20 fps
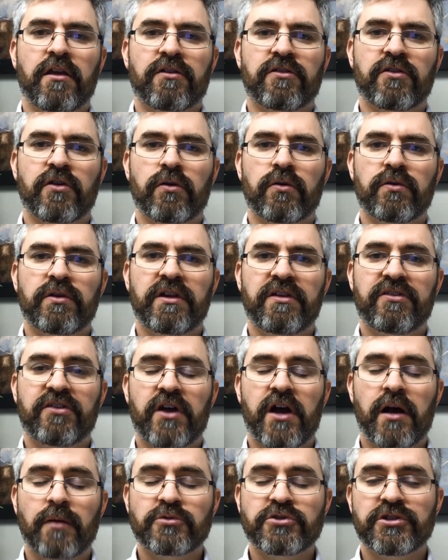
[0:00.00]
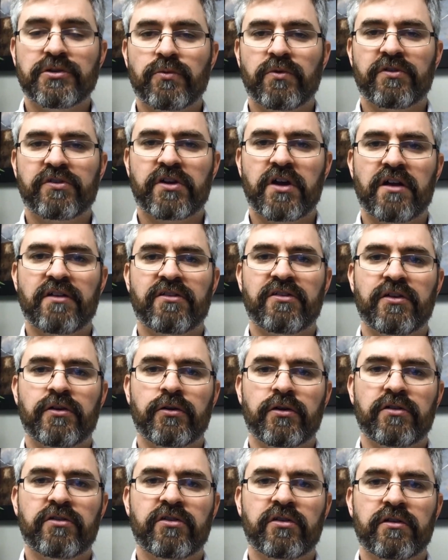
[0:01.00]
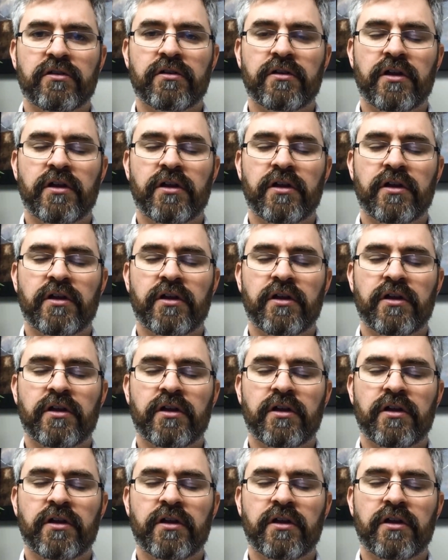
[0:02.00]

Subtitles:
So this option was considered,